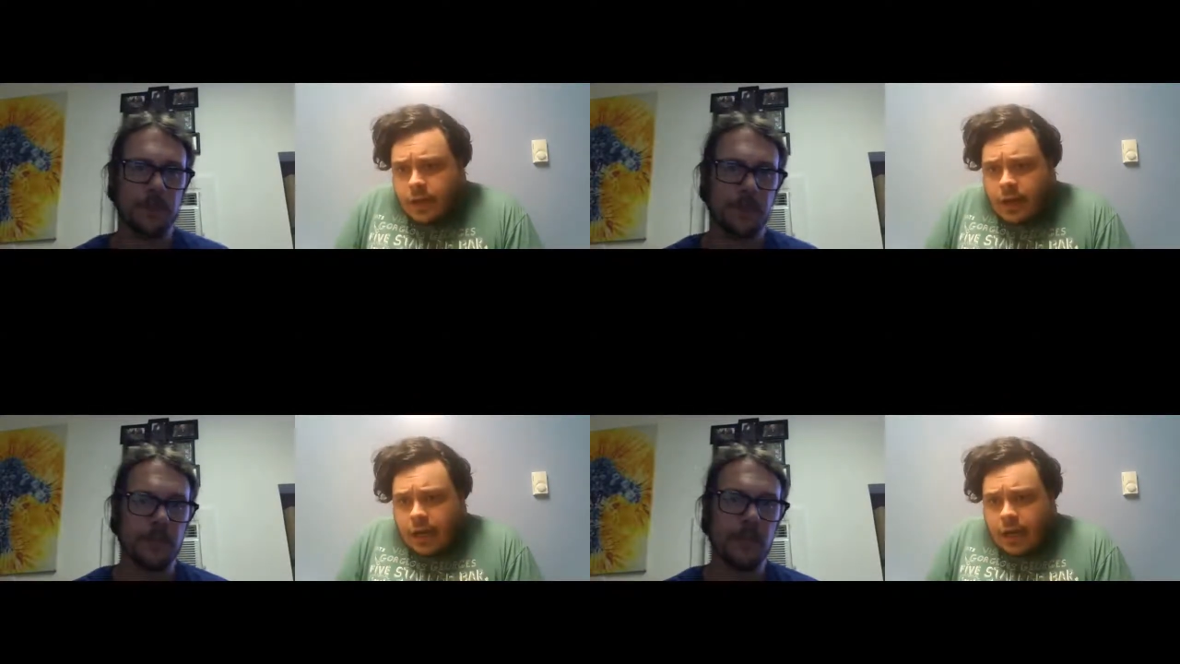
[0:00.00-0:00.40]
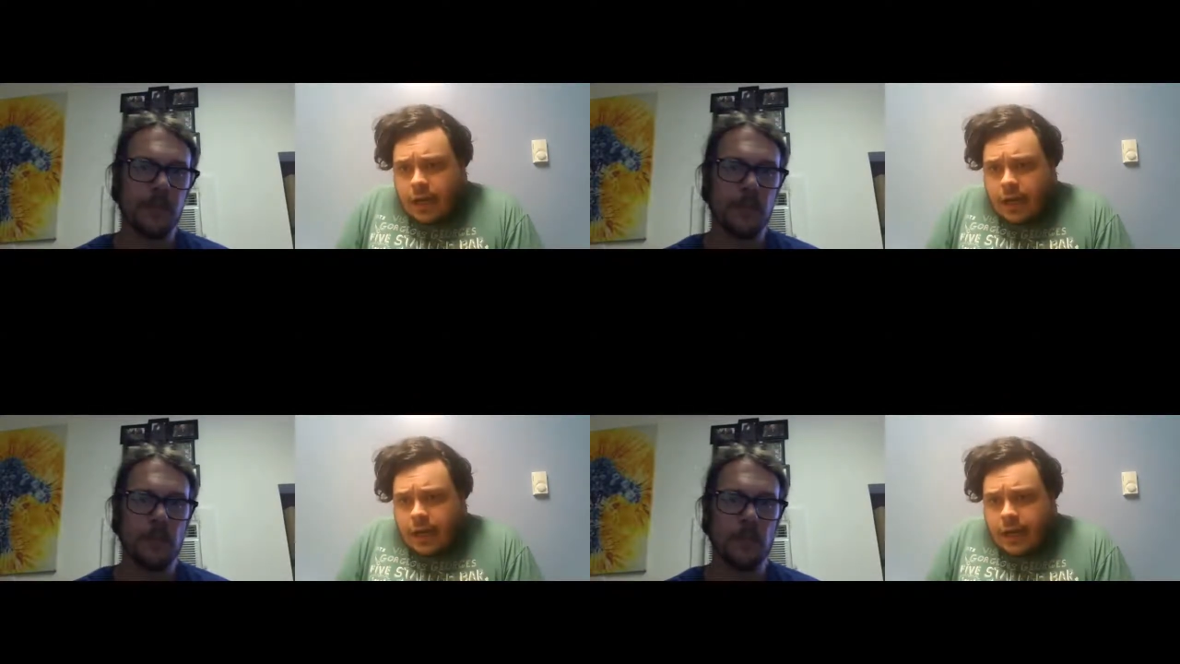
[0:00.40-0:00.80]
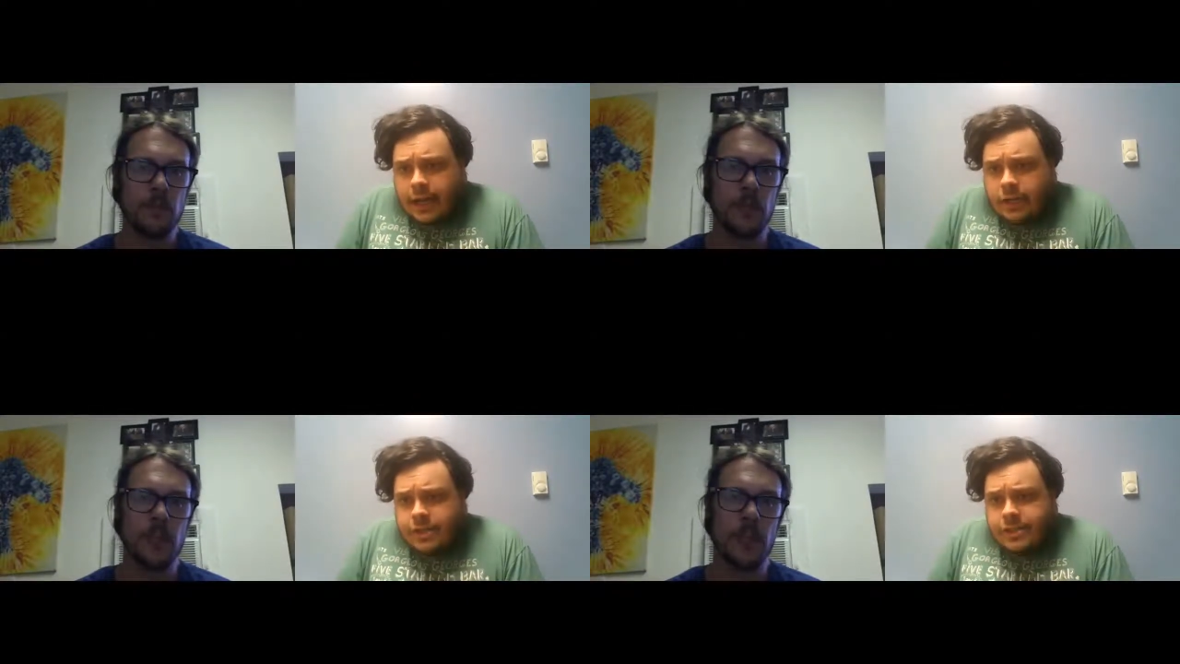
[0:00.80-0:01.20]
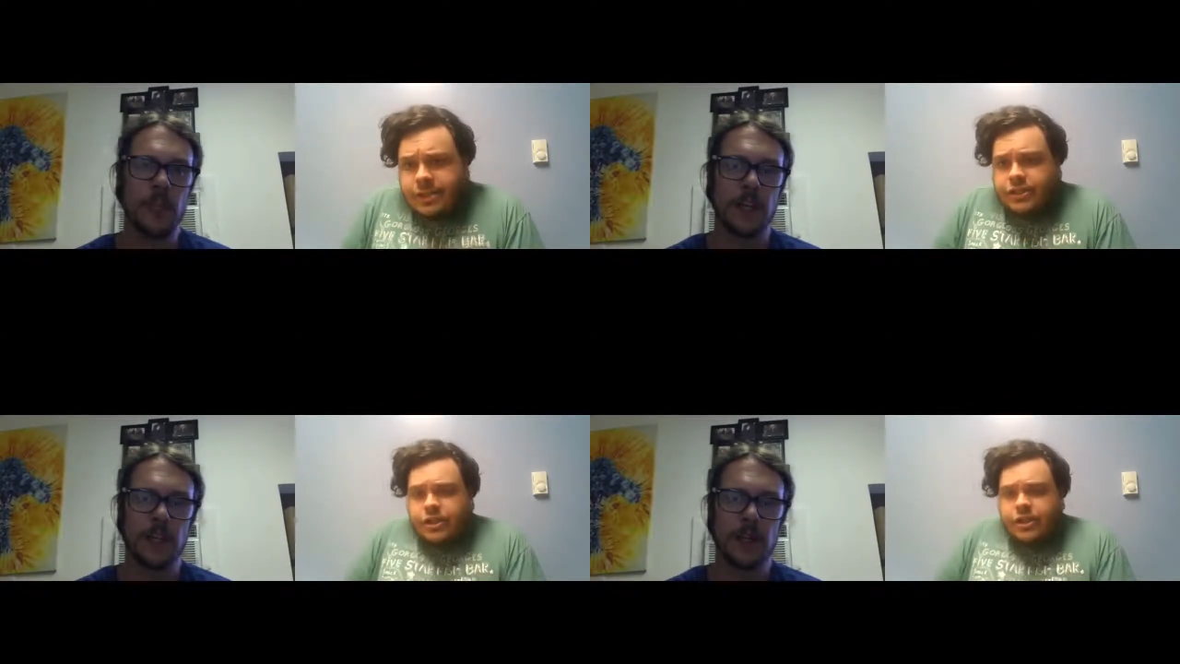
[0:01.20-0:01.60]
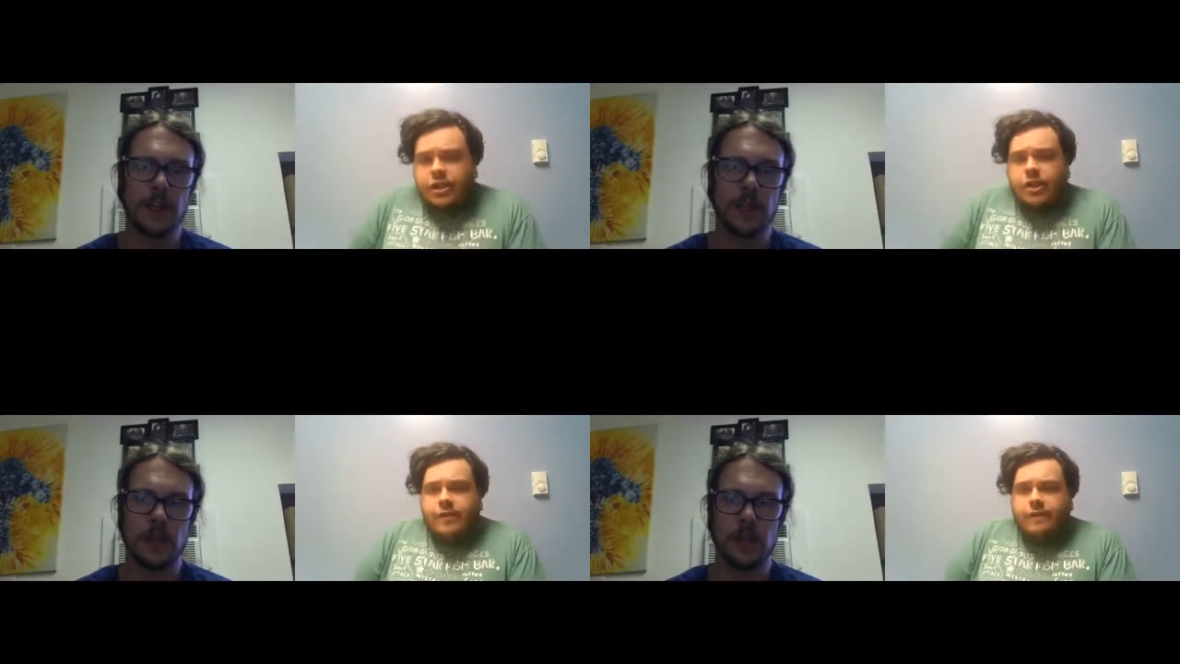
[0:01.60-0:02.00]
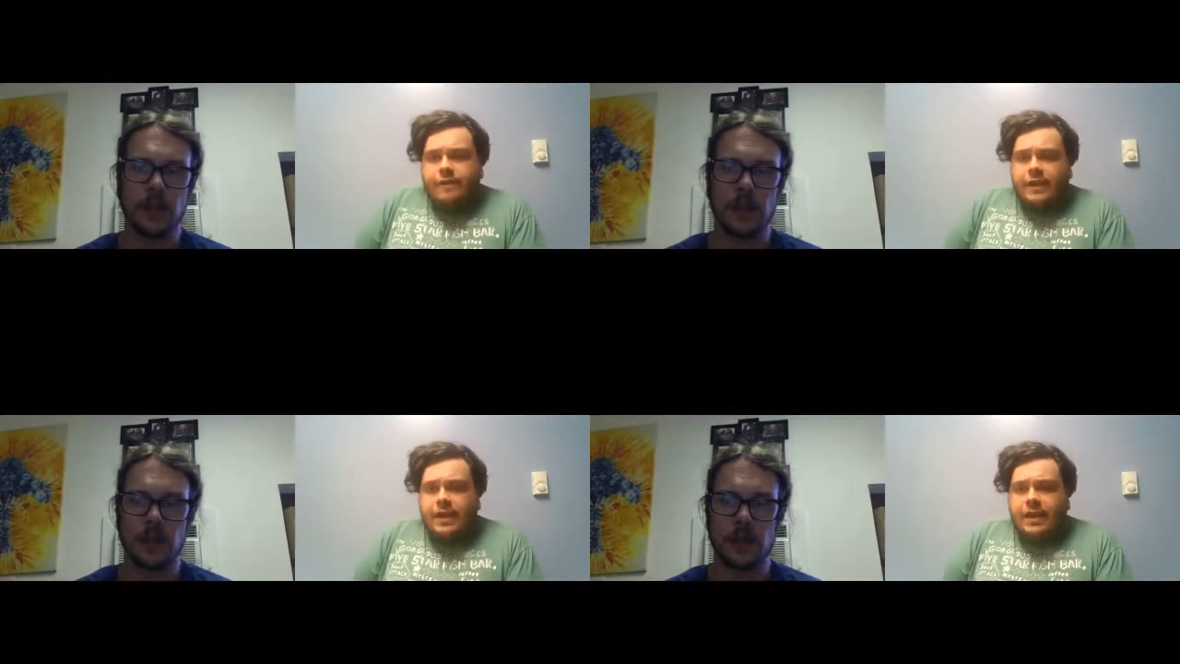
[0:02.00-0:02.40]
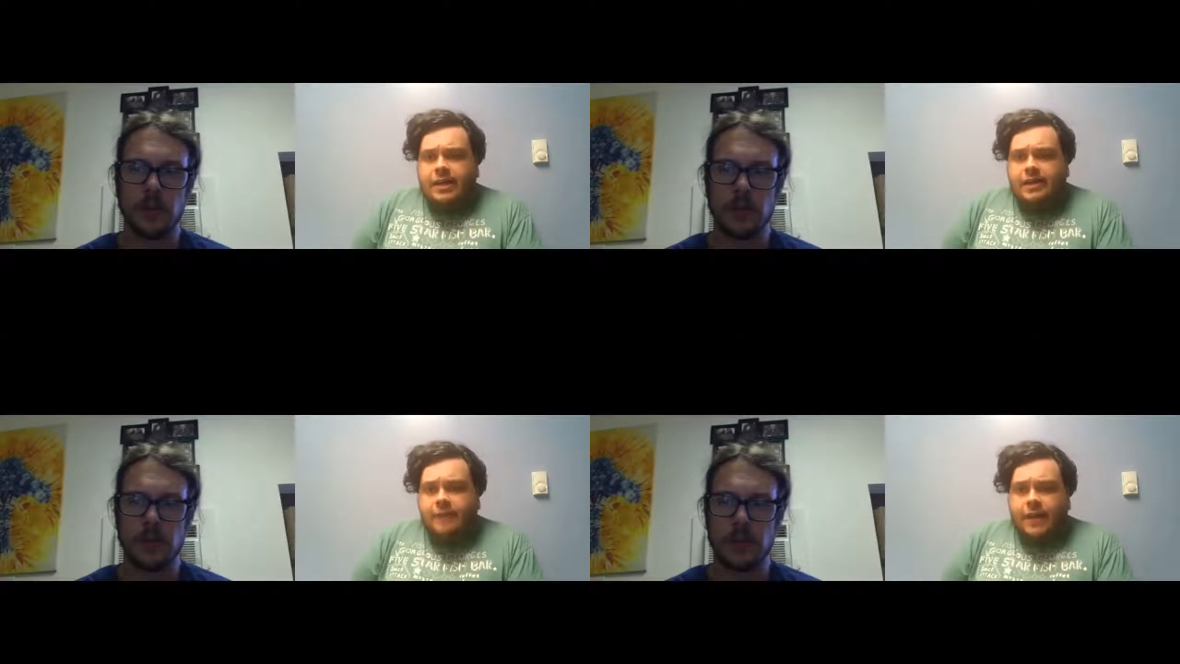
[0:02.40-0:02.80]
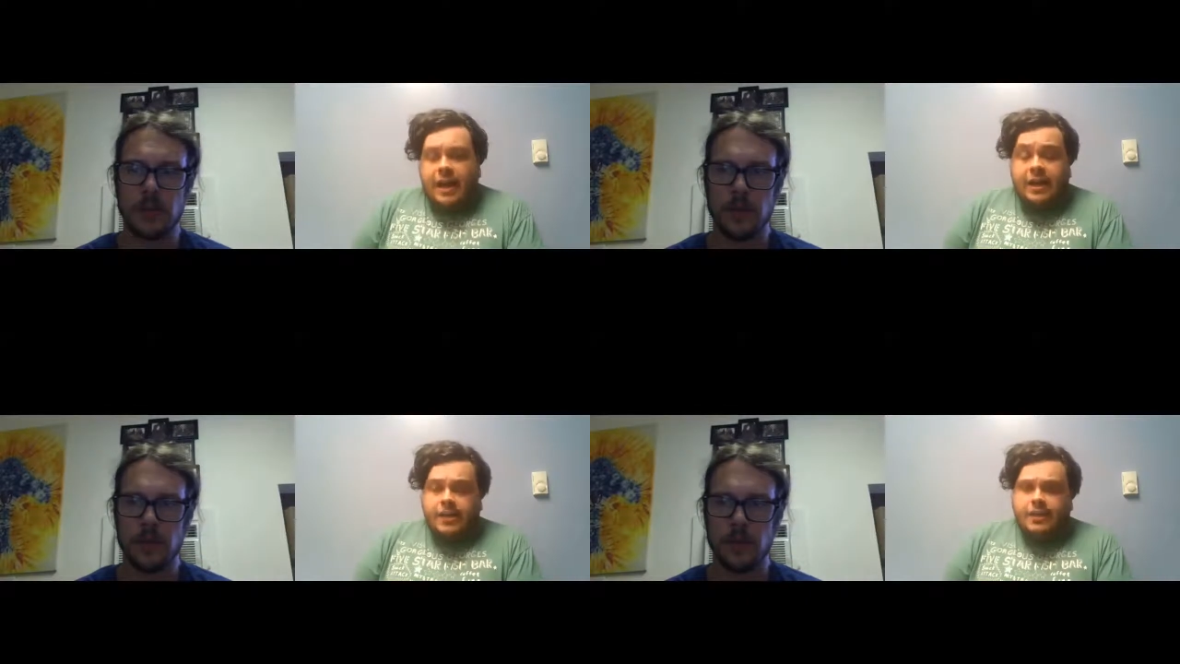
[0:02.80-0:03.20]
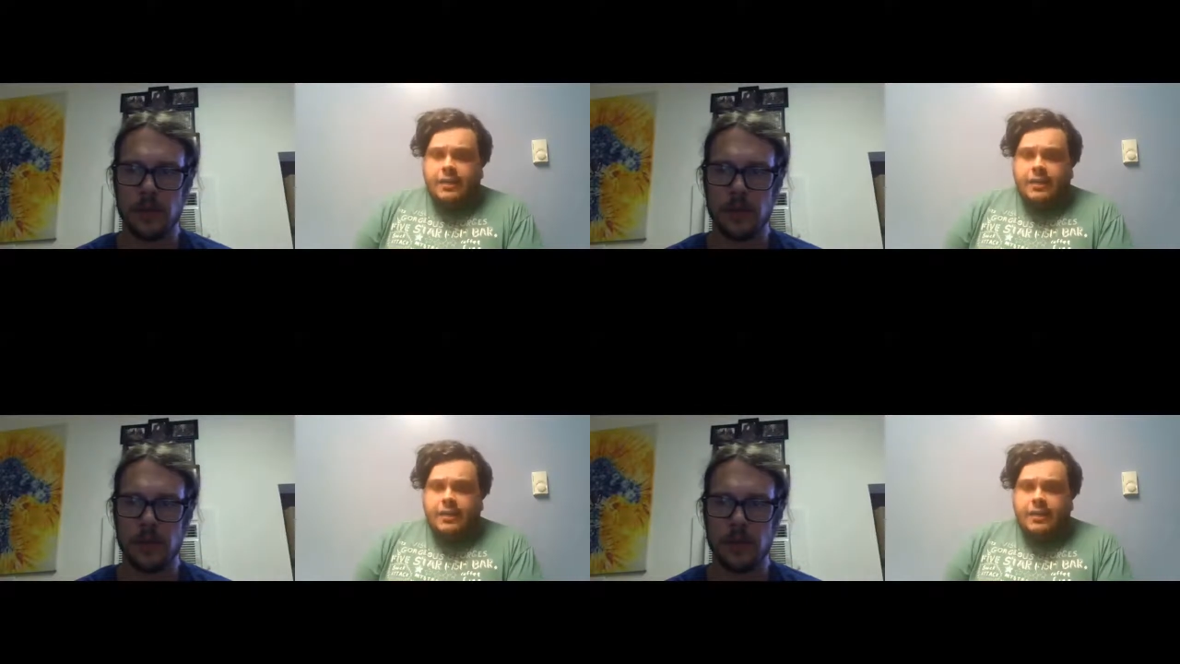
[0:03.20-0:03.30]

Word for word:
Speaker 1: uh, Adrian says she's going to go to Via Via.